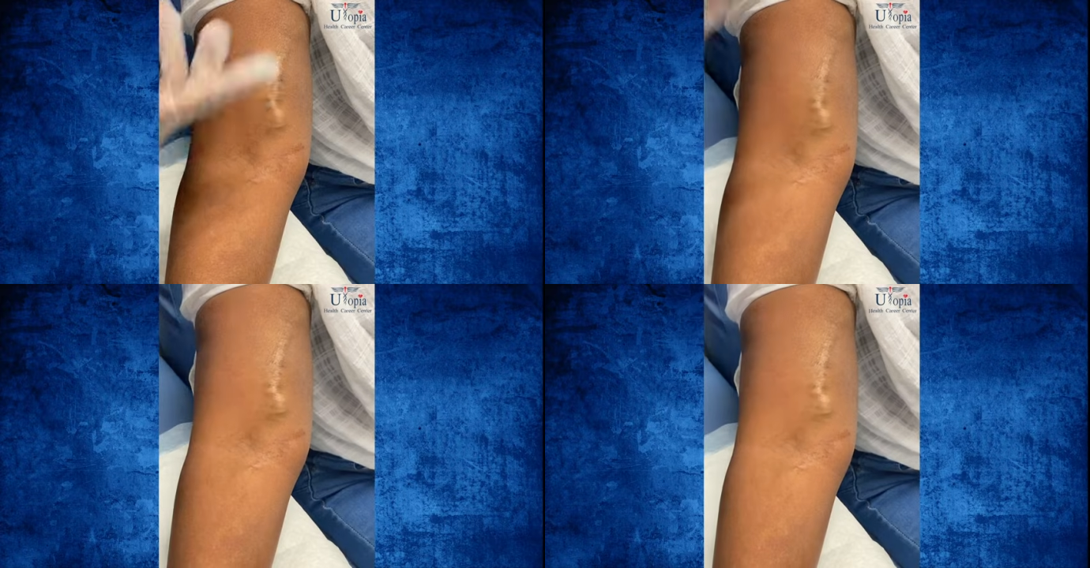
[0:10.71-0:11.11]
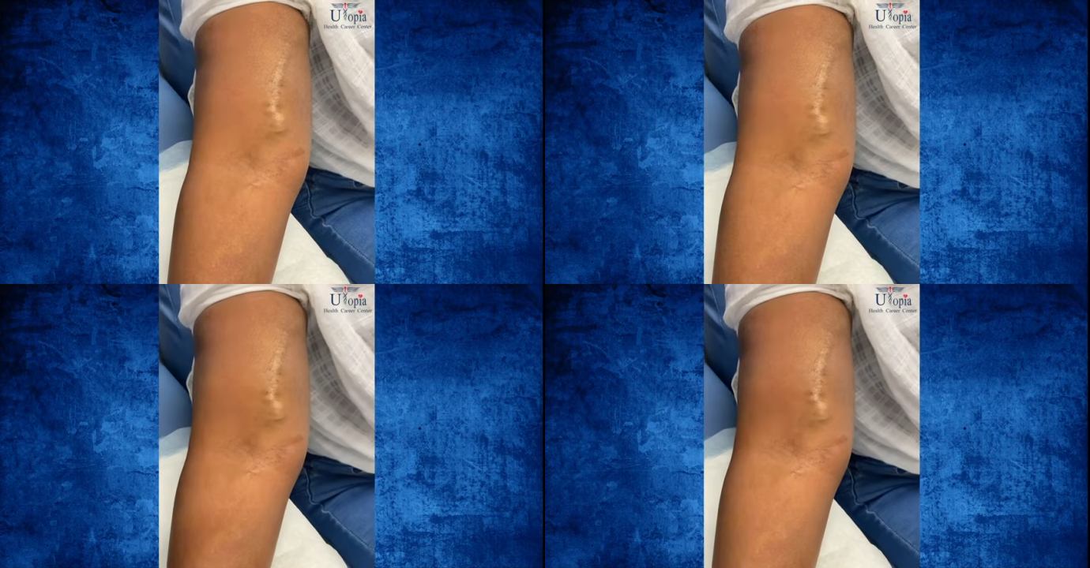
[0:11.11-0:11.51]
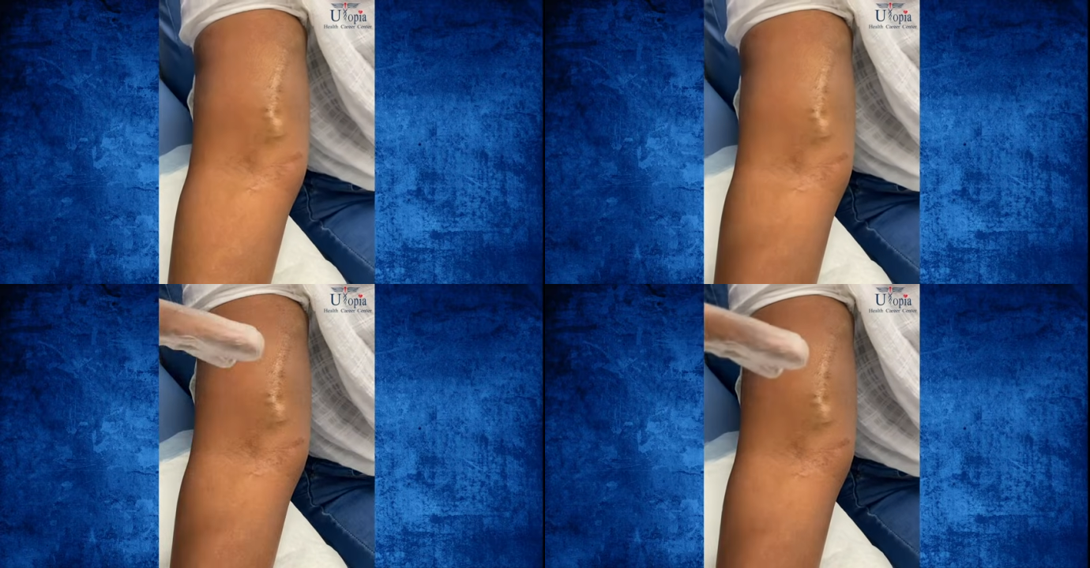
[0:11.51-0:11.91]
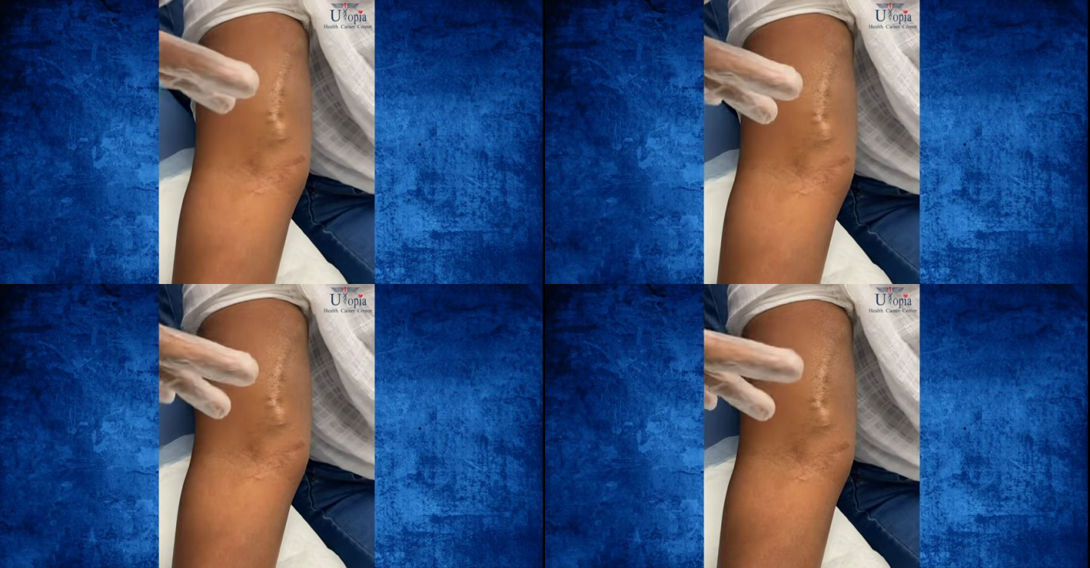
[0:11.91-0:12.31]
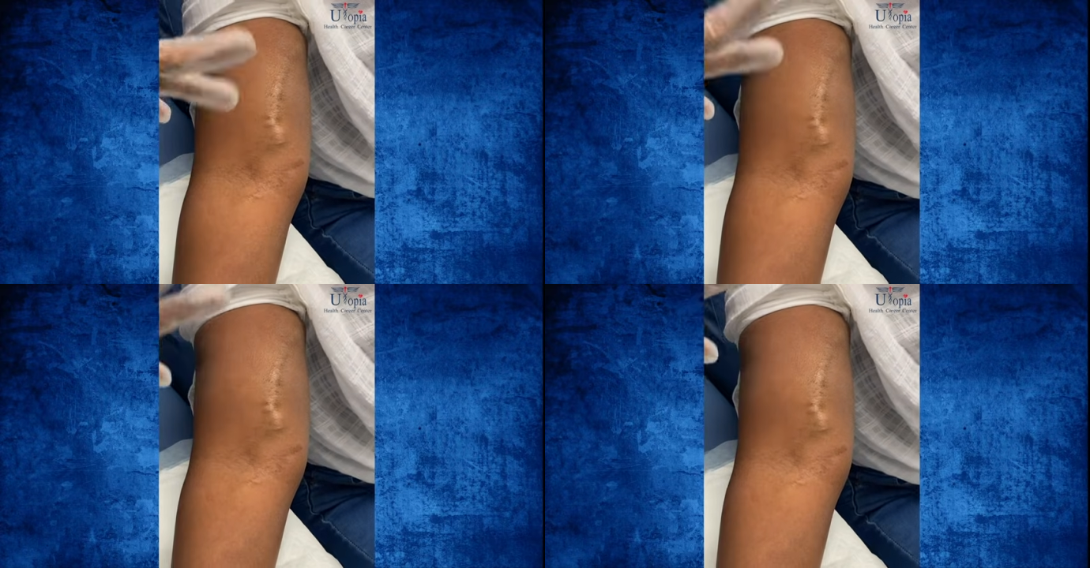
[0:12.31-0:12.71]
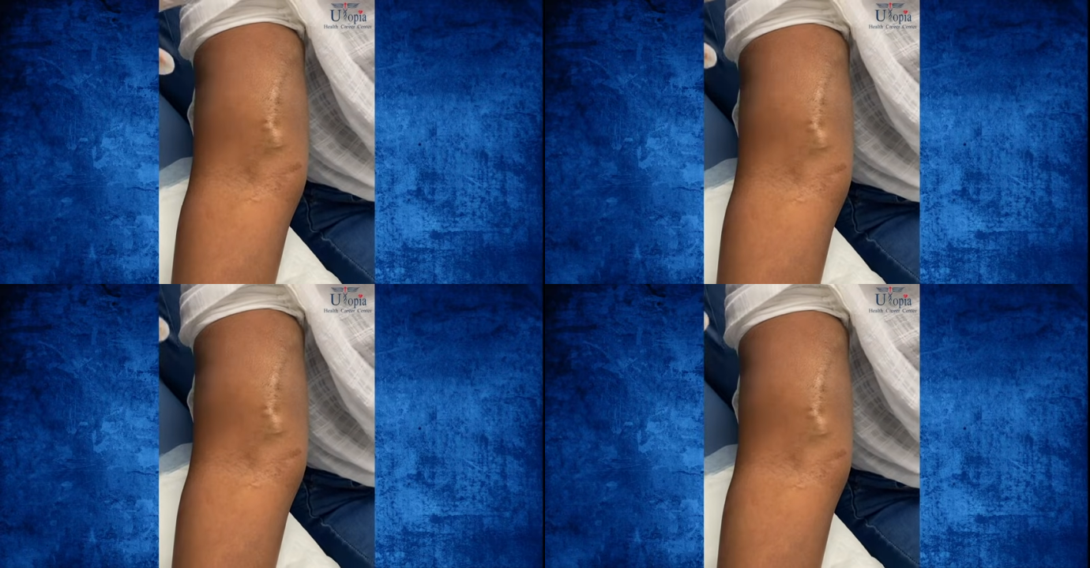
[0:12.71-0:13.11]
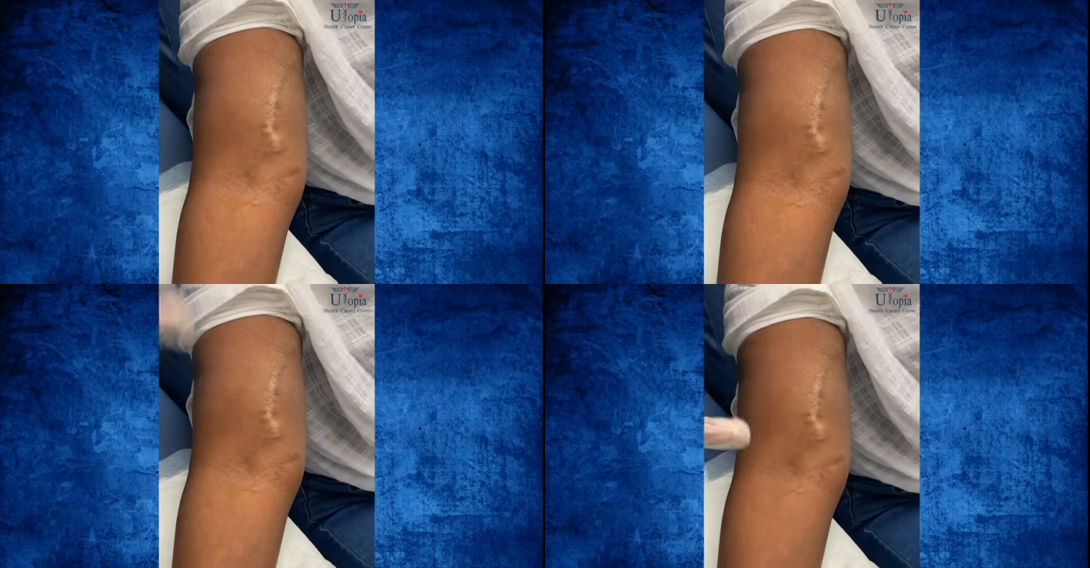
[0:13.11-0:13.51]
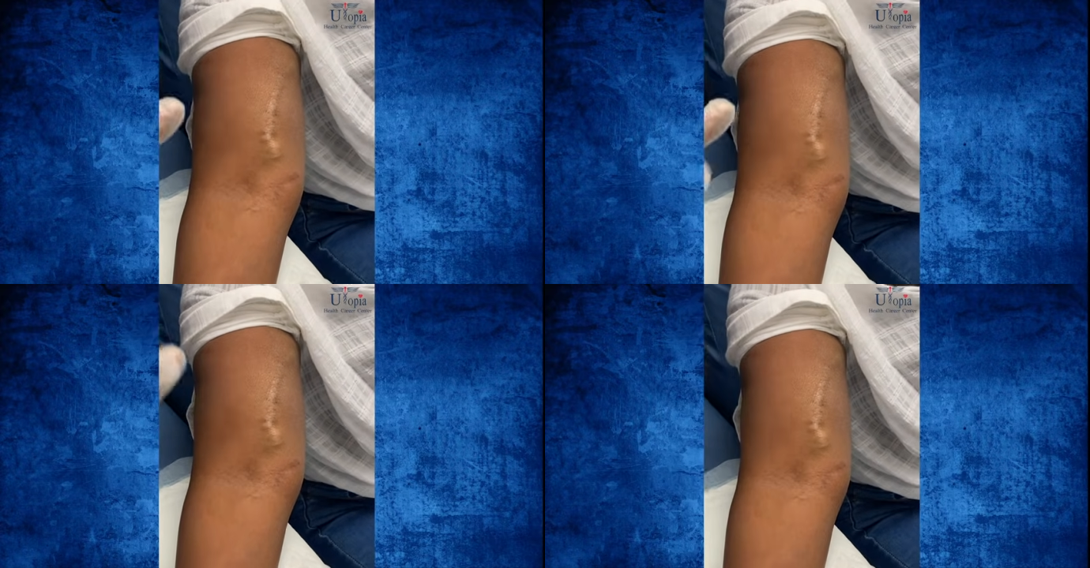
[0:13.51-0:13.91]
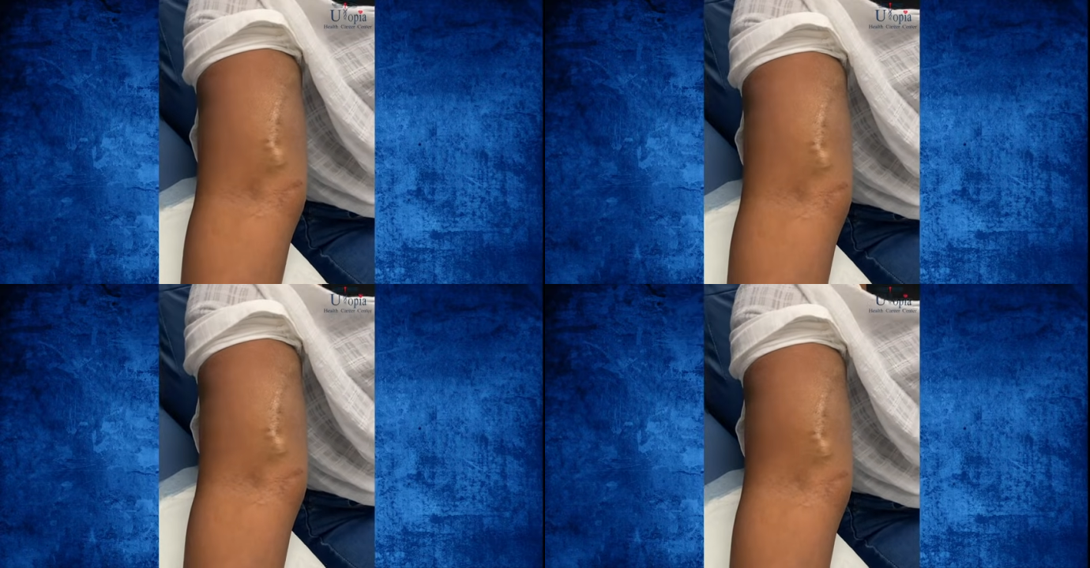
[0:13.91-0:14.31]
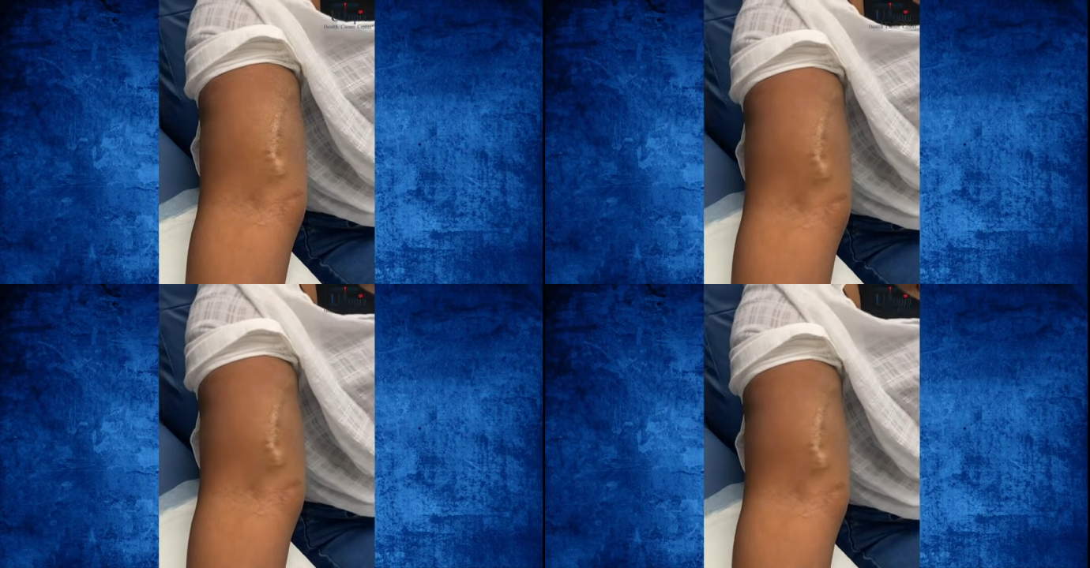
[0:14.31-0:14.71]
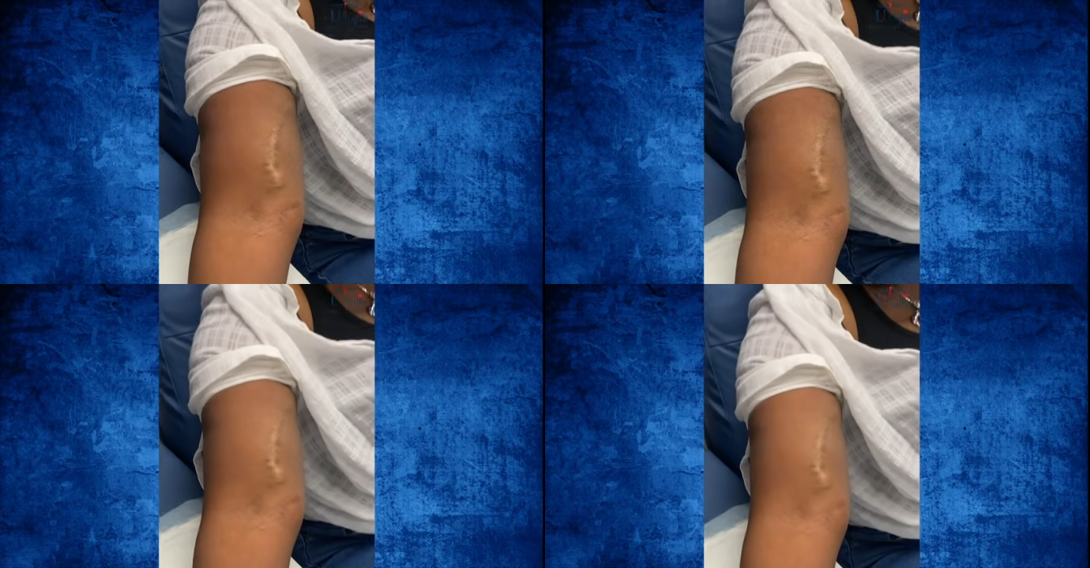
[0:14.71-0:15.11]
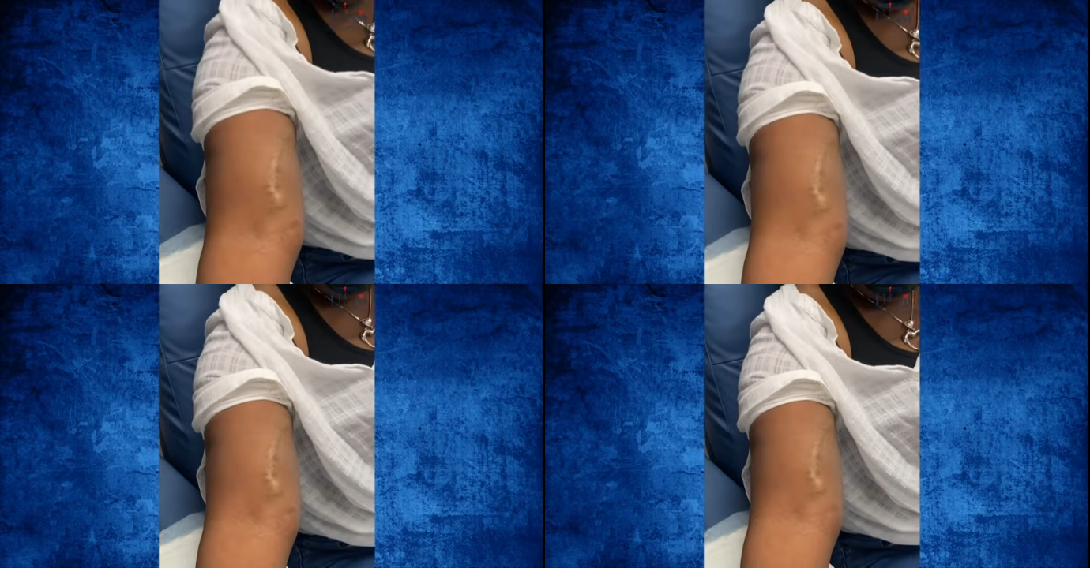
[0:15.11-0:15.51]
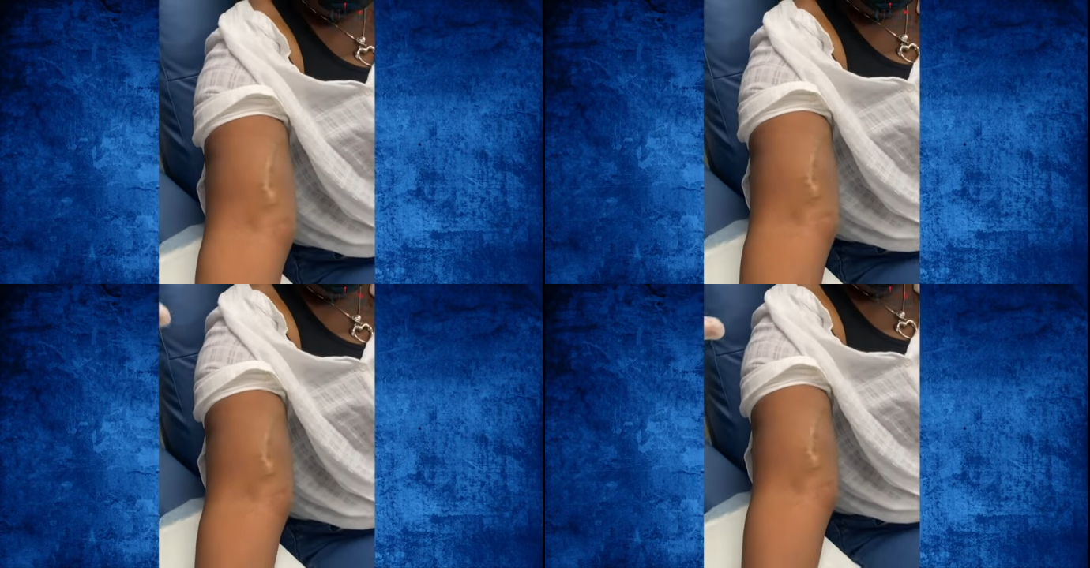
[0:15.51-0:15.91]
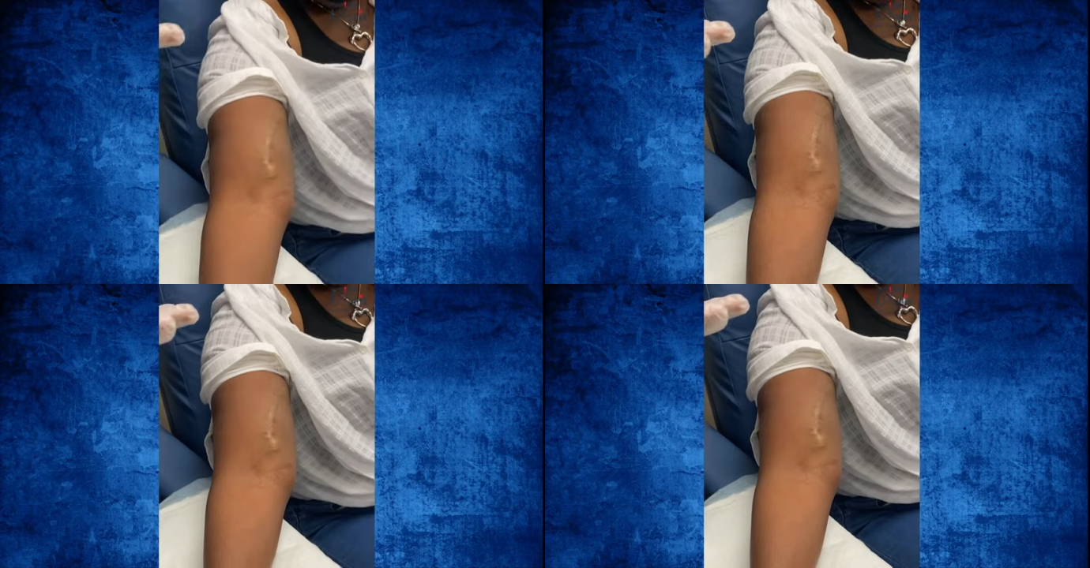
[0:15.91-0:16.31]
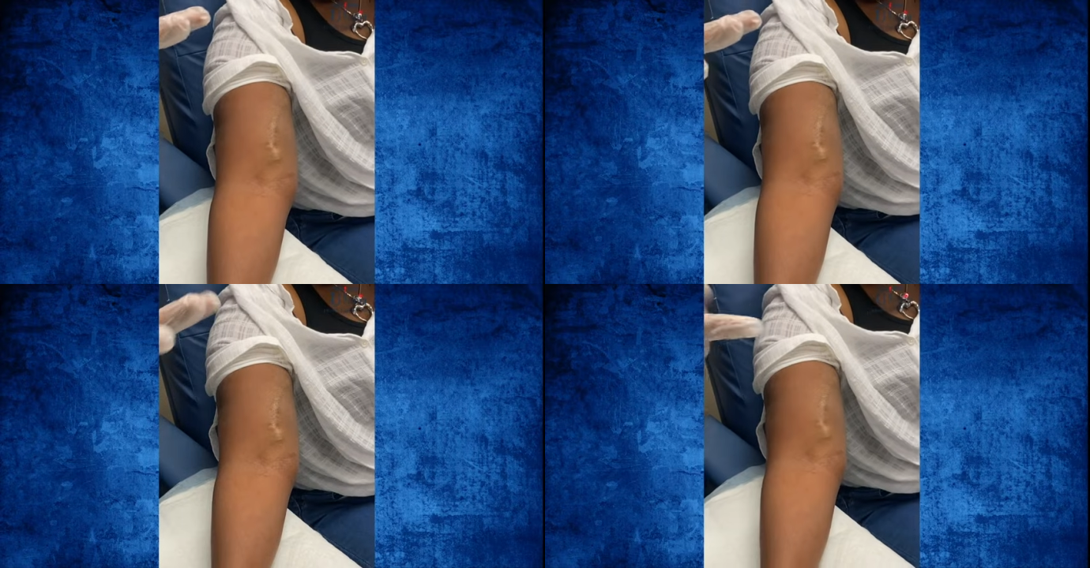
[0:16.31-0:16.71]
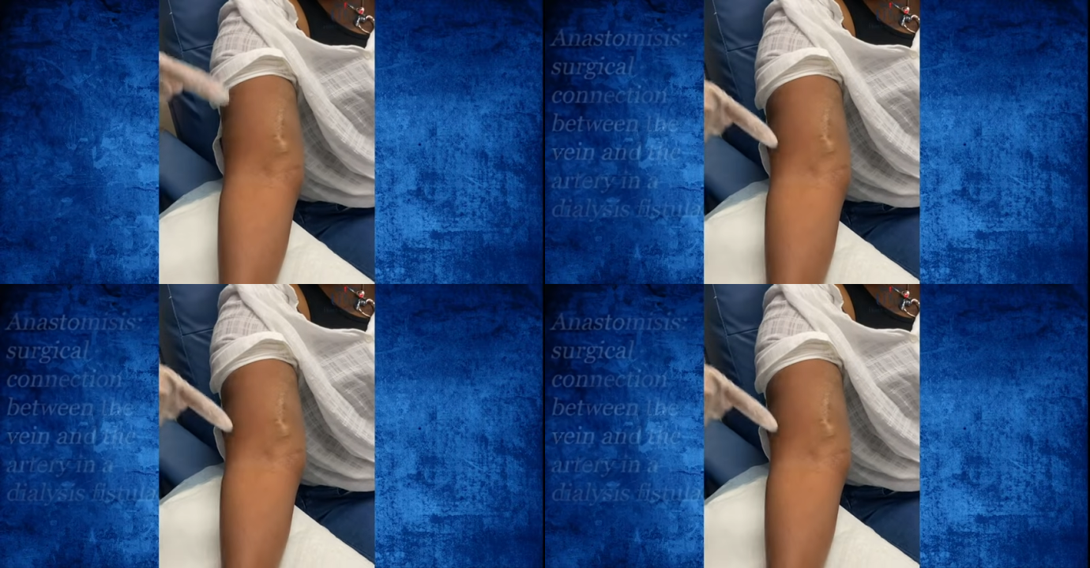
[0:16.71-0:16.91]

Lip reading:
(no speaker visible)